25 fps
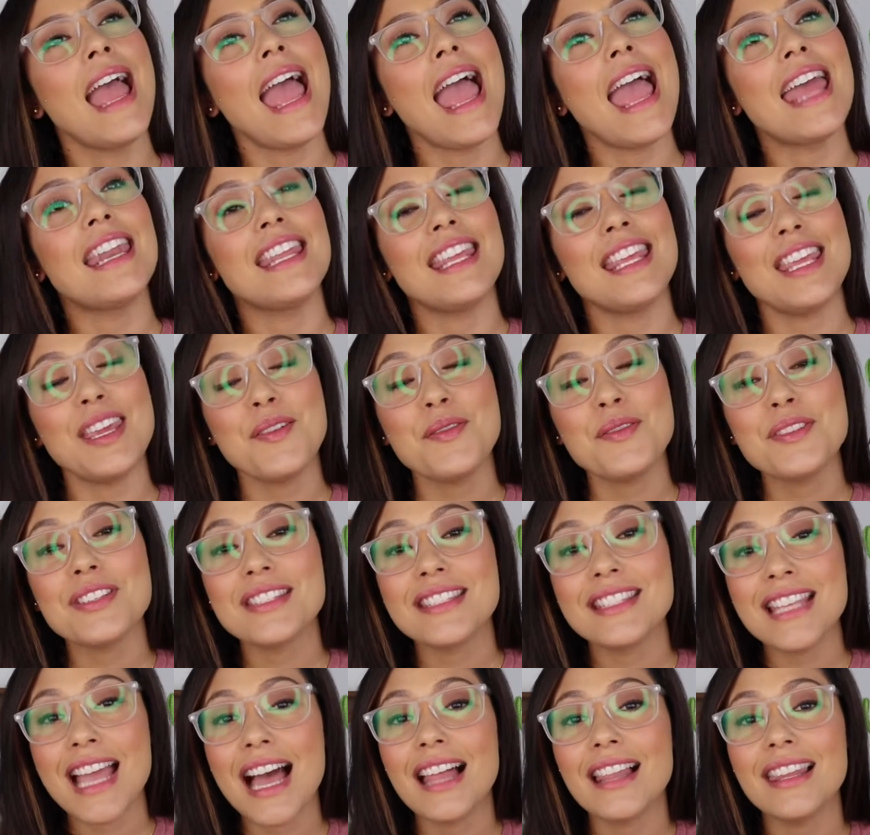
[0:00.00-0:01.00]
And he was
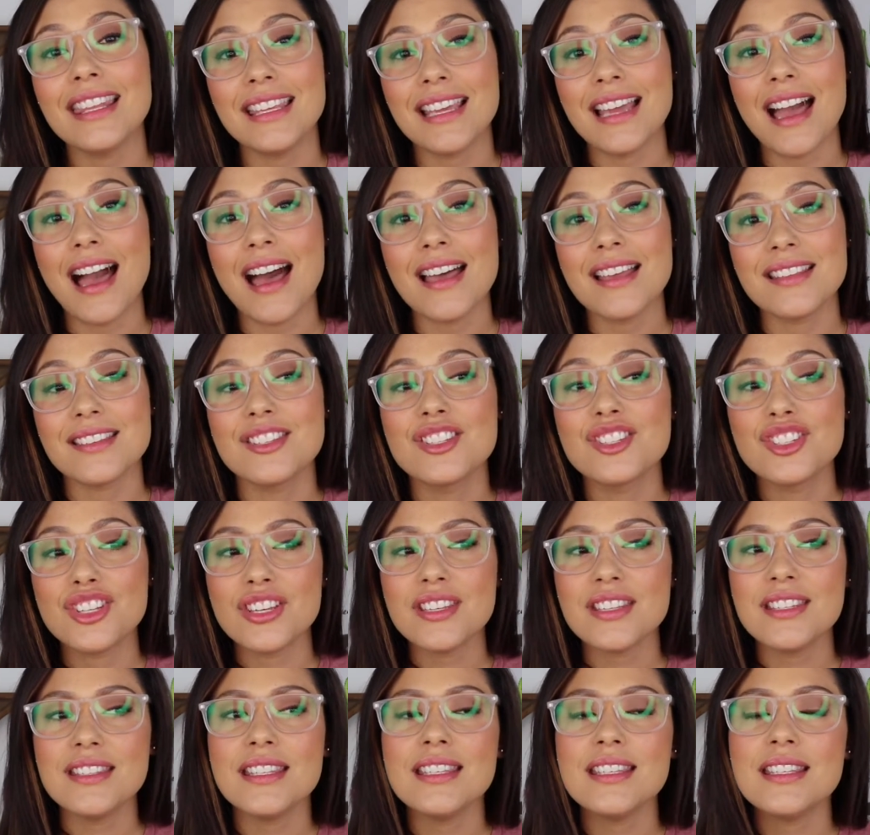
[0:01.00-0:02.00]
telling us
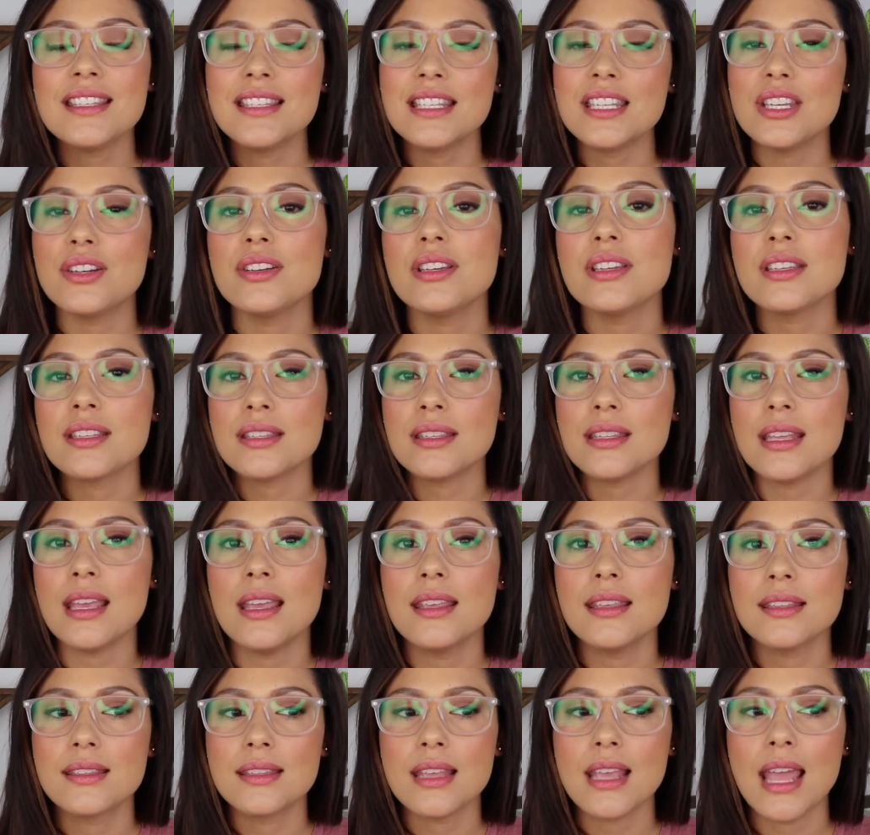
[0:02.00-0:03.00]
just the
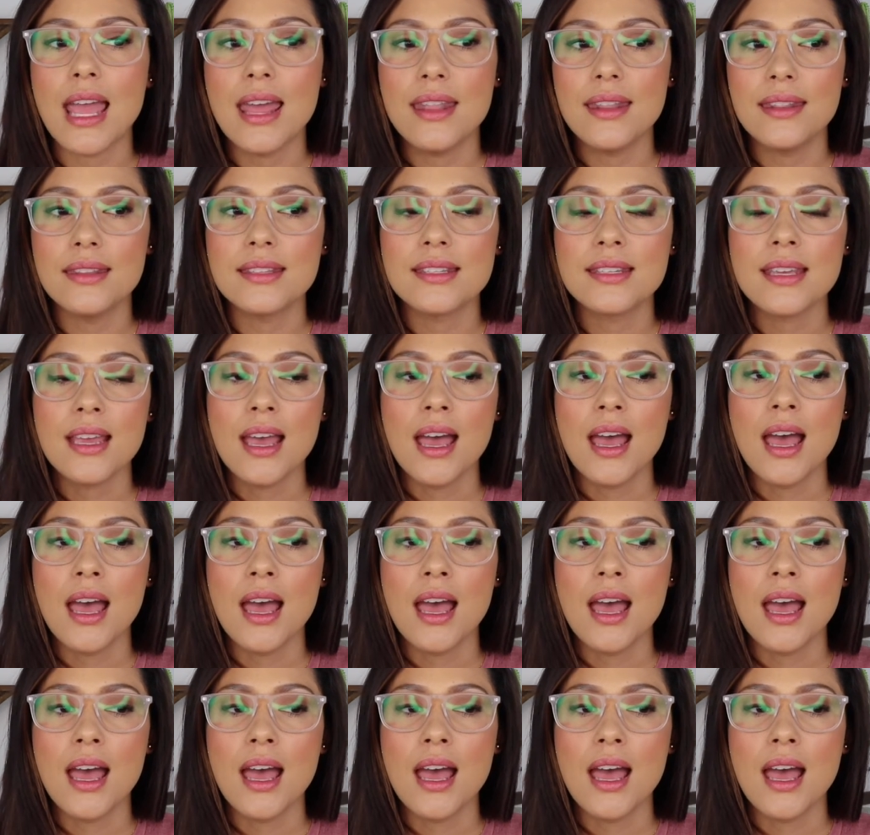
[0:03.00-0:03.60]
seriousness and